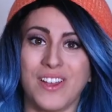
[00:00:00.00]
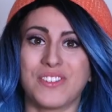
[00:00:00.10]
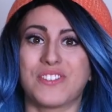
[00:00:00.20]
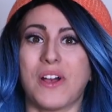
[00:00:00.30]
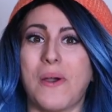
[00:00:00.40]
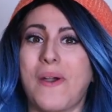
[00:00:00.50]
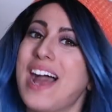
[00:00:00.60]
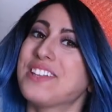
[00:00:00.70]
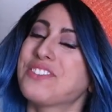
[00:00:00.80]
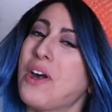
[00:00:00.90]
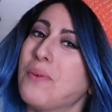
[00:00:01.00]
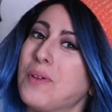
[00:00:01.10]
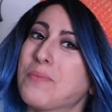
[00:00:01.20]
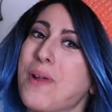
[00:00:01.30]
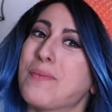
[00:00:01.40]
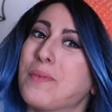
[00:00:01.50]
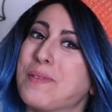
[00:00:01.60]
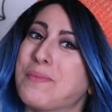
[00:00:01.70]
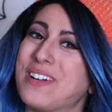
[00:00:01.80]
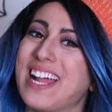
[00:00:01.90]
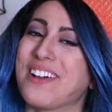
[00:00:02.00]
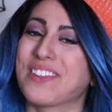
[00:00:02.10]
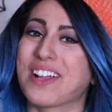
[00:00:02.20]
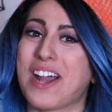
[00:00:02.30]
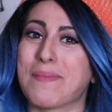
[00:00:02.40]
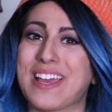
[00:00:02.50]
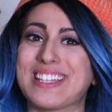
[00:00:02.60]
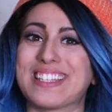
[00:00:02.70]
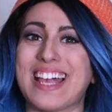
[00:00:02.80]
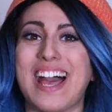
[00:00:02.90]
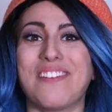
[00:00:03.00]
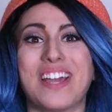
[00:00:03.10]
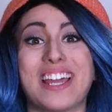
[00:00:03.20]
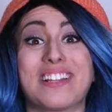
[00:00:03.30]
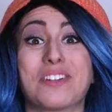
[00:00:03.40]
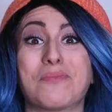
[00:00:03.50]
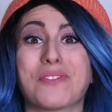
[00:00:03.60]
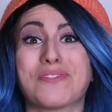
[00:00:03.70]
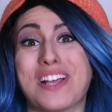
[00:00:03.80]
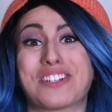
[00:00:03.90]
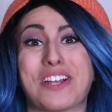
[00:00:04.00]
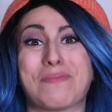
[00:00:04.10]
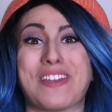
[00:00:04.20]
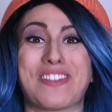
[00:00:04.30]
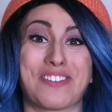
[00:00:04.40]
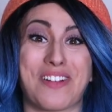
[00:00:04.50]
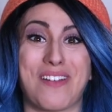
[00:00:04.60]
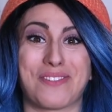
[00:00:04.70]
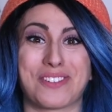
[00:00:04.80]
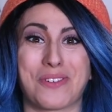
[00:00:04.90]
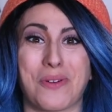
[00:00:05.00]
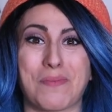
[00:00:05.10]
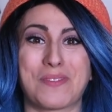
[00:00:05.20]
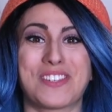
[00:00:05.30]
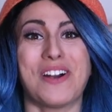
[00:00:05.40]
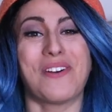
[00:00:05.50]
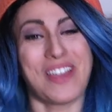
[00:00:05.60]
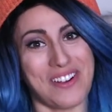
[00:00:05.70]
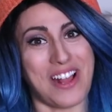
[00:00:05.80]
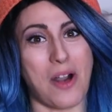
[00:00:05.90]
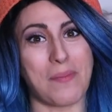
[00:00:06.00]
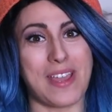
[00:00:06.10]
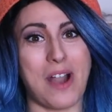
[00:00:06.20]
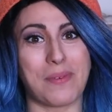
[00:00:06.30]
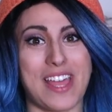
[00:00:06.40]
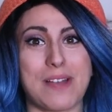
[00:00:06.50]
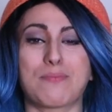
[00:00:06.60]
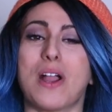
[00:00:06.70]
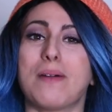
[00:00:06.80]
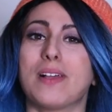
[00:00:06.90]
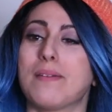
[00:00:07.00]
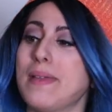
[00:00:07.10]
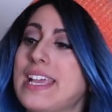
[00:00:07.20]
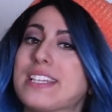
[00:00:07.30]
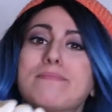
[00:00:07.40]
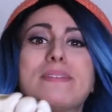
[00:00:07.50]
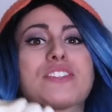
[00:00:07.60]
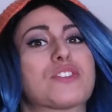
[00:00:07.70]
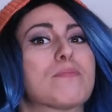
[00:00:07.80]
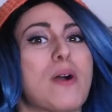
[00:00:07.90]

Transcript: So as y'all will probably point out in the comments, I've got a little more flesh on me than your average corpse. So here to help me out with that problem is Mr.